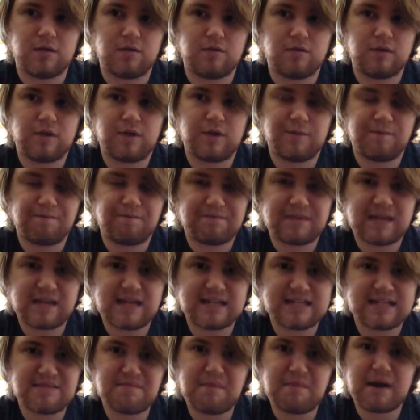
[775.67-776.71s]
Well,
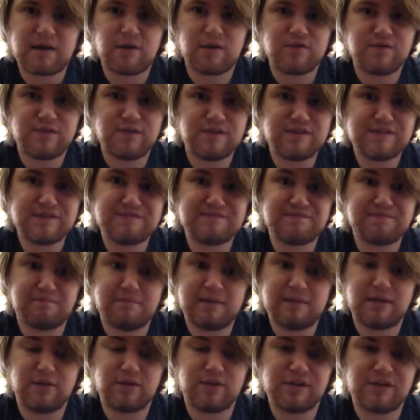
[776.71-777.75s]
that's my review of
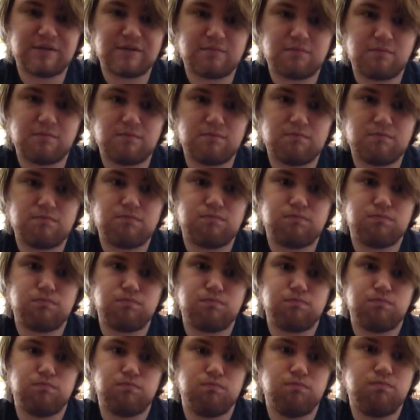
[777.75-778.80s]
Metal Gear
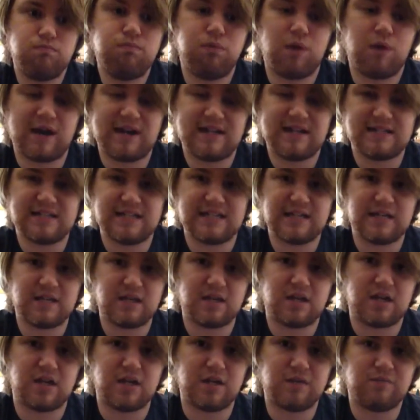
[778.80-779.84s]
Rising
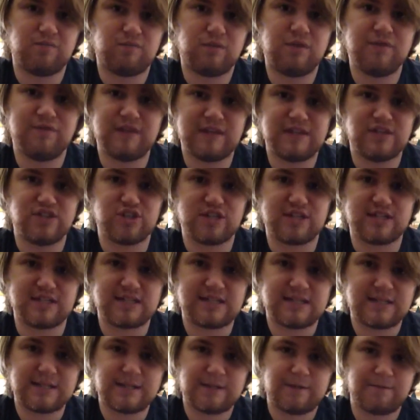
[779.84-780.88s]

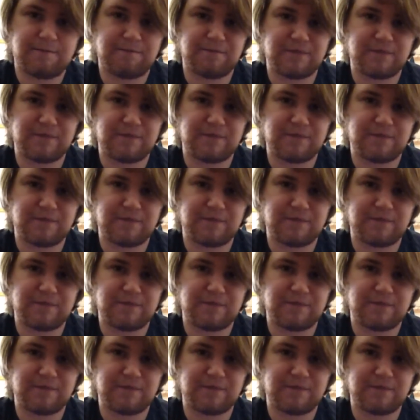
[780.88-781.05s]
Revengeance,